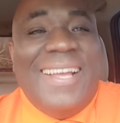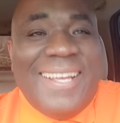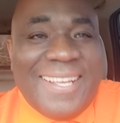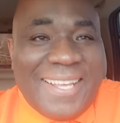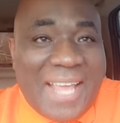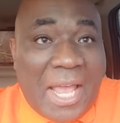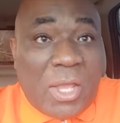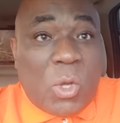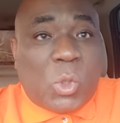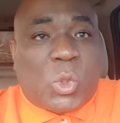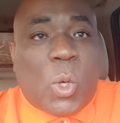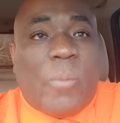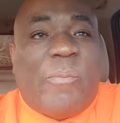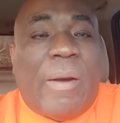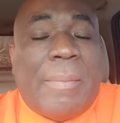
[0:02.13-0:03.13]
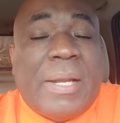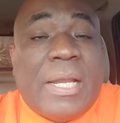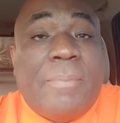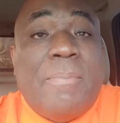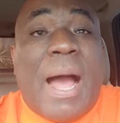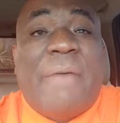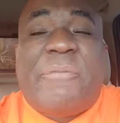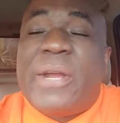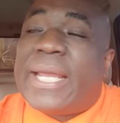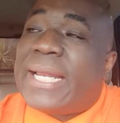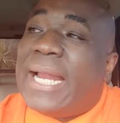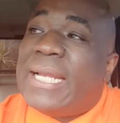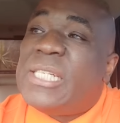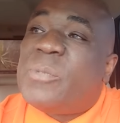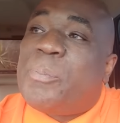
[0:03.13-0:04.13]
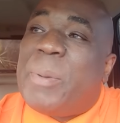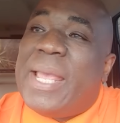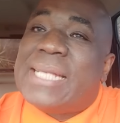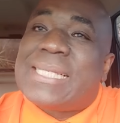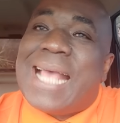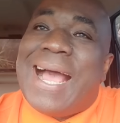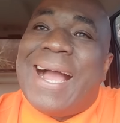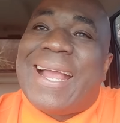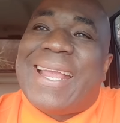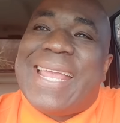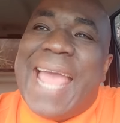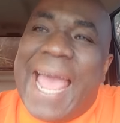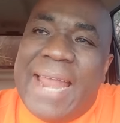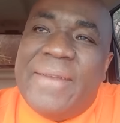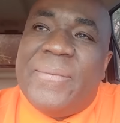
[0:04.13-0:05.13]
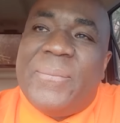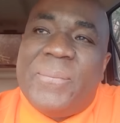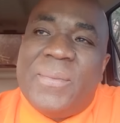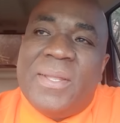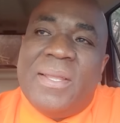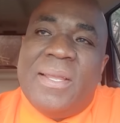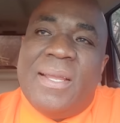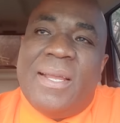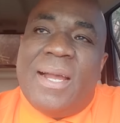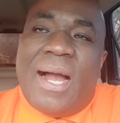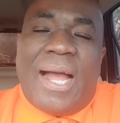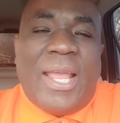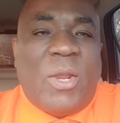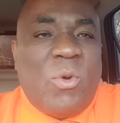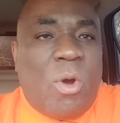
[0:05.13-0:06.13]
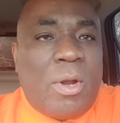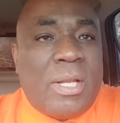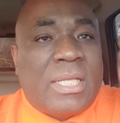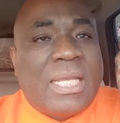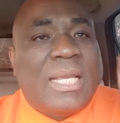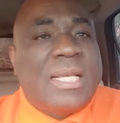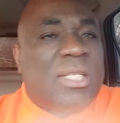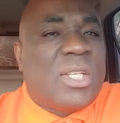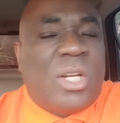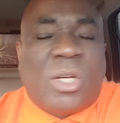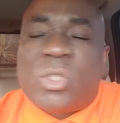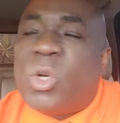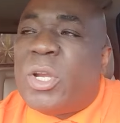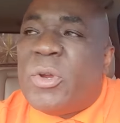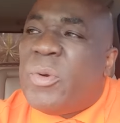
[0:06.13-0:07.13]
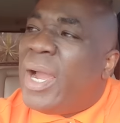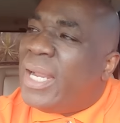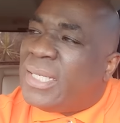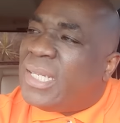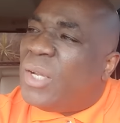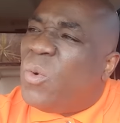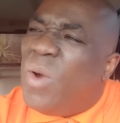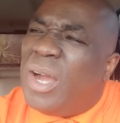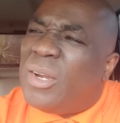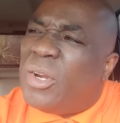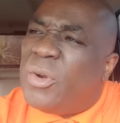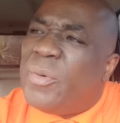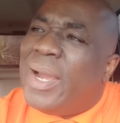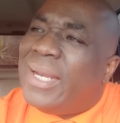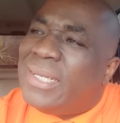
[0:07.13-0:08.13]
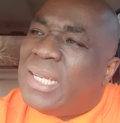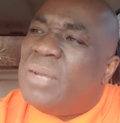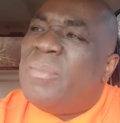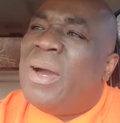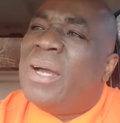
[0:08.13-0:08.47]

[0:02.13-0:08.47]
Yeah, YouTube family, the Maverick in the space again. And you know what the thing is, you know, do the right thing. Go and do the right thing,